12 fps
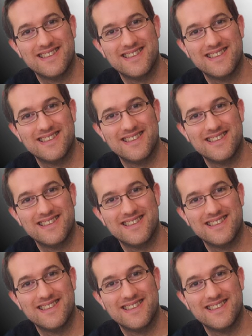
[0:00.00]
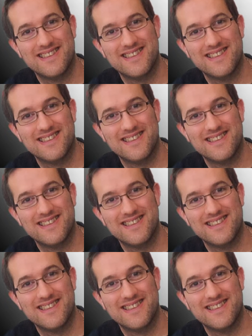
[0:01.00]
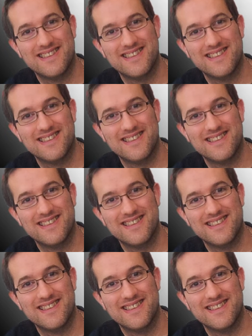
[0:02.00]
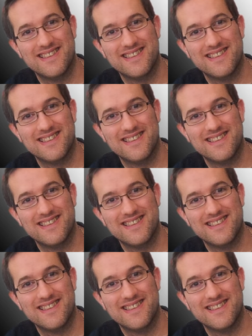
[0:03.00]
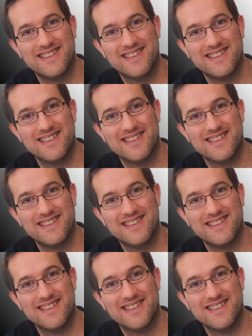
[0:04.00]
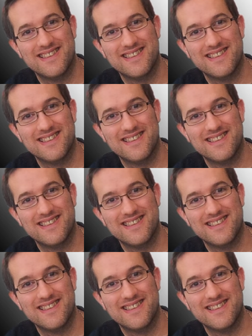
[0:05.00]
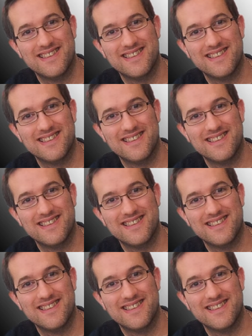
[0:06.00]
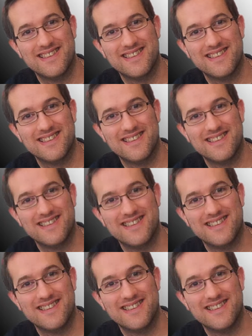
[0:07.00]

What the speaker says: This is a still picture; no speech is visible.